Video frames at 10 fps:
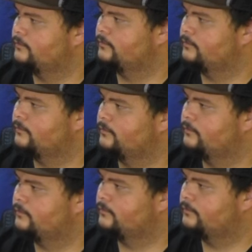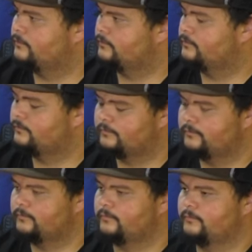
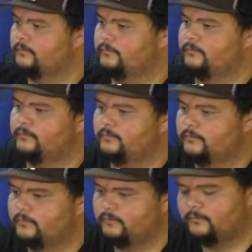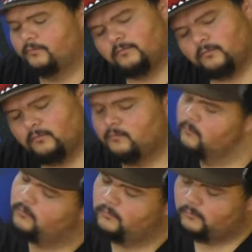
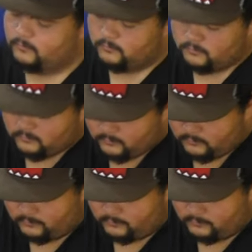(not speaking)